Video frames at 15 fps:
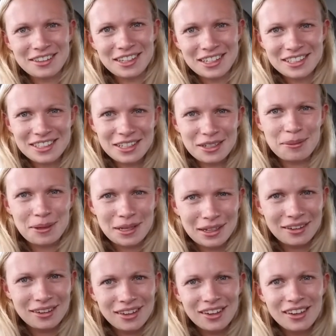I think it's going to
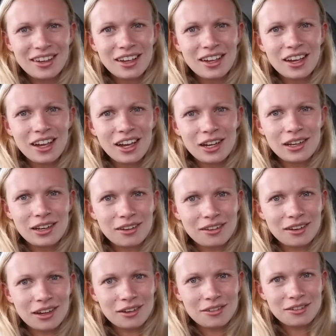be a
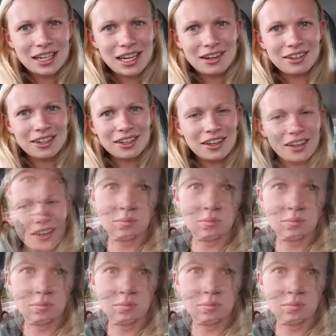long half an hour.